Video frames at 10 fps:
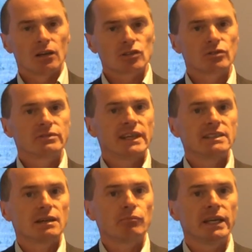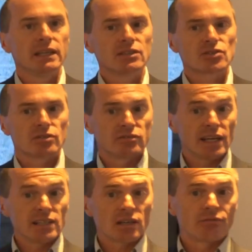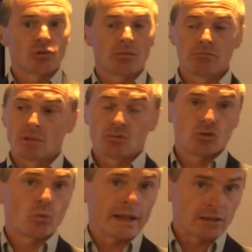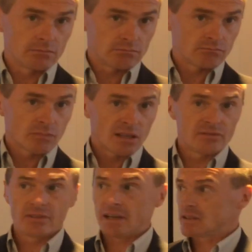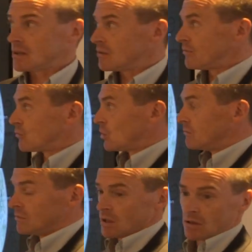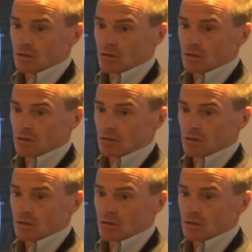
Lots of data means data from the weather, data from